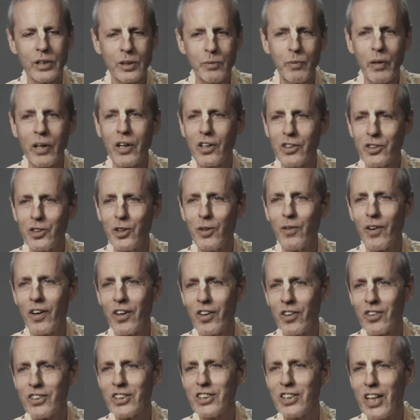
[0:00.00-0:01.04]
is because you
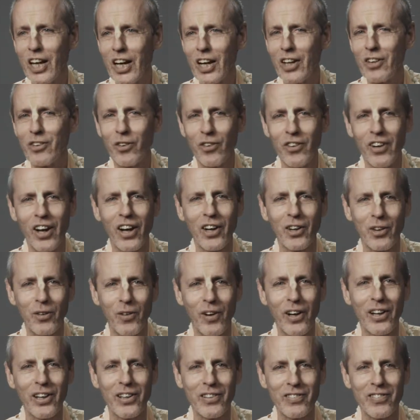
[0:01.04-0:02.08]
understand you're not
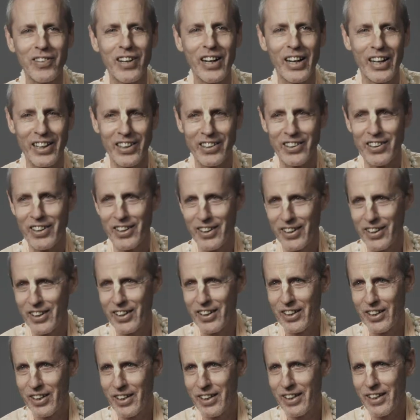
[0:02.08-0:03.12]
qualified.
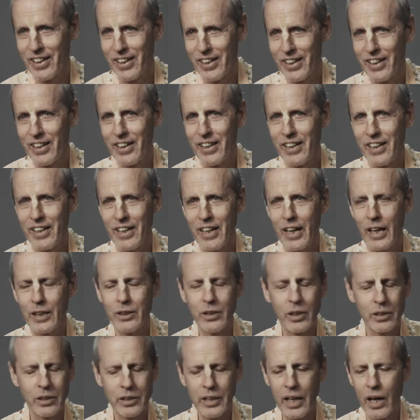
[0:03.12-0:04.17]
And
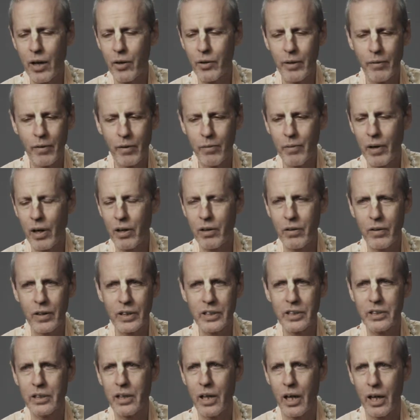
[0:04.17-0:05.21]
just tell them about
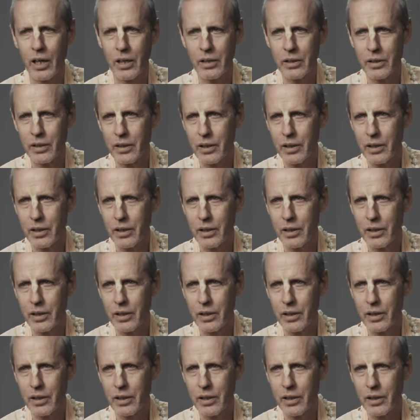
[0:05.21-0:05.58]
Krishna.